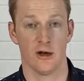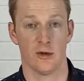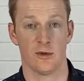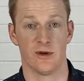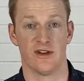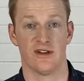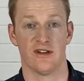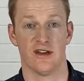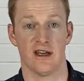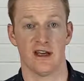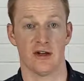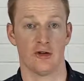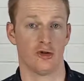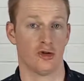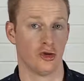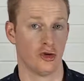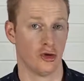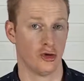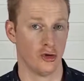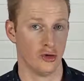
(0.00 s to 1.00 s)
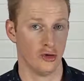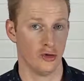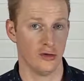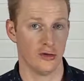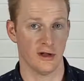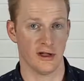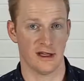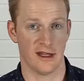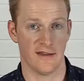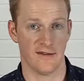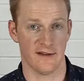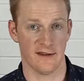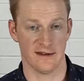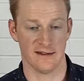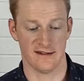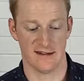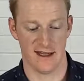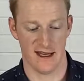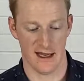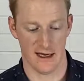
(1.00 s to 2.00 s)
we say 2 and
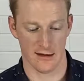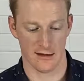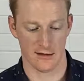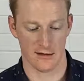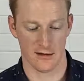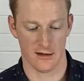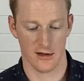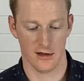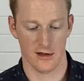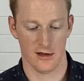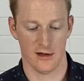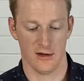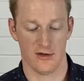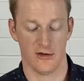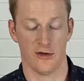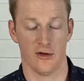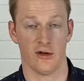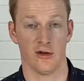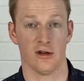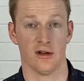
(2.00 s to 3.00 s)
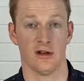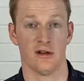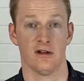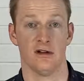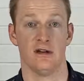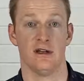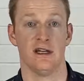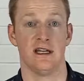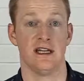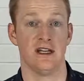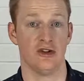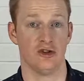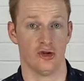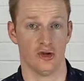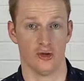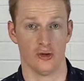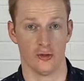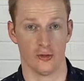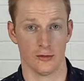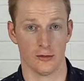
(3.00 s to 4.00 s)
then 10. So
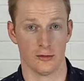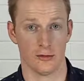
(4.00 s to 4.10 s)
20.